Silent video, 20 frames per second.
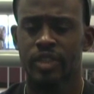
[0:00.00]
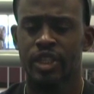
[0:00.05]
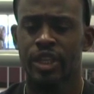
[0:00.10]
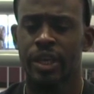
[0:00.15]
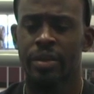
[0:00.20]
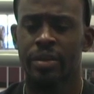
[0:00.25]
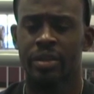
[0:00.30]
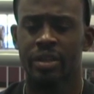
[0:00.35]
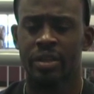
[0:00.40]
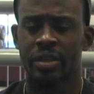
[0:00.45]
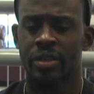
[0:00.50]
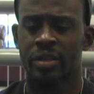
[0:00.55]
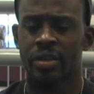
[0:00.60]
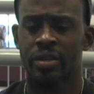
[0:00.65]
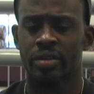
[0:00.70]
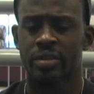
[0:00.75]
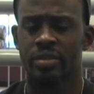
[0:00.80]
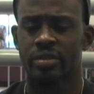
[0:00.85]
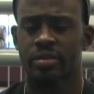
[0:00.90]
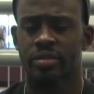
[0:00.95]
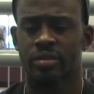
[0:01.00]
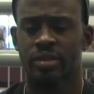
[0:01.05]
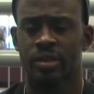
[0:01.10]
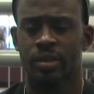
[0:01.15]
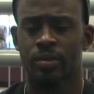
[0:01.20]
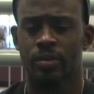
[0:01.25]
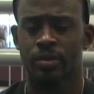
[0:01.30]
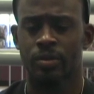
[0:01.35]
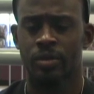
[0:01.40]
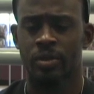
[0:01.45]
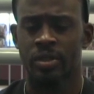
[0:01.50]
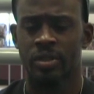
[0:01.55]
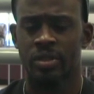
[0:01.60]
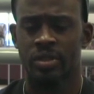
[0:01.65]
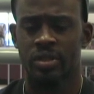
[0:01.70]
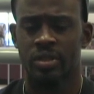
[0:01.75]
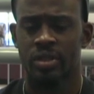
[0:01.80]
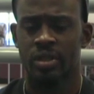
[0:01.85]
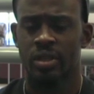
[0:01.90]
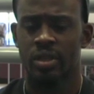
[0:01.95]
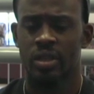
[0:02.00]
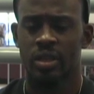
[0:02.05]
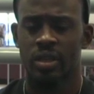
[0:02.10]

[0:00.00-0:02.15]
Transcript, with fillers: year after year, to go through this